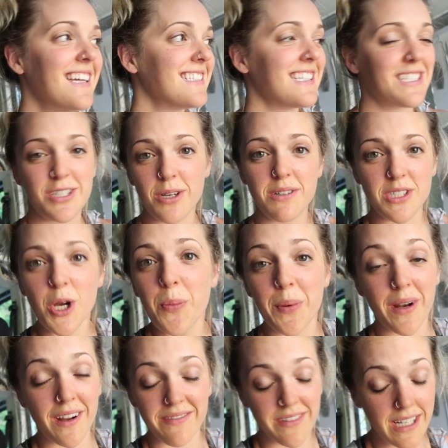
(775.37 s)
Since it's always
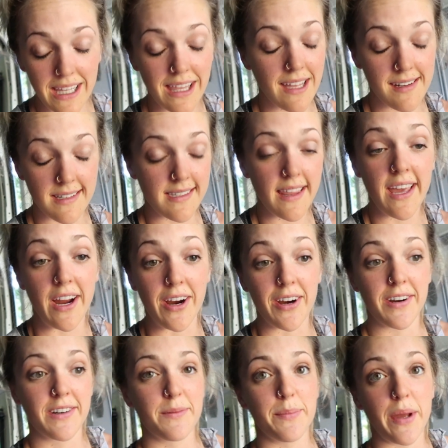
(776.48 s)
open, I forget that it's there.
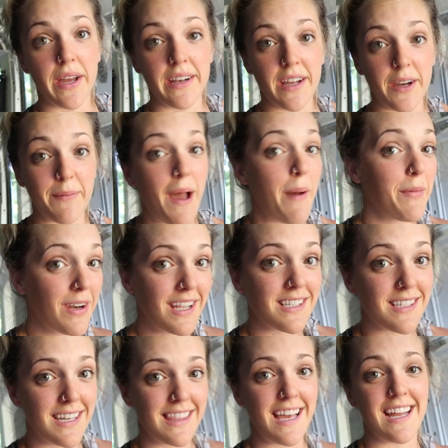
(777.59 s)
But I'm gonna
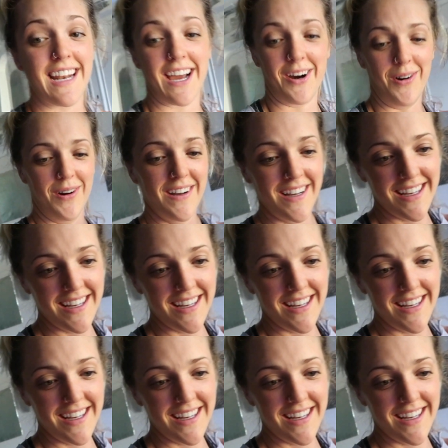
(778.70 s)
insulate that now.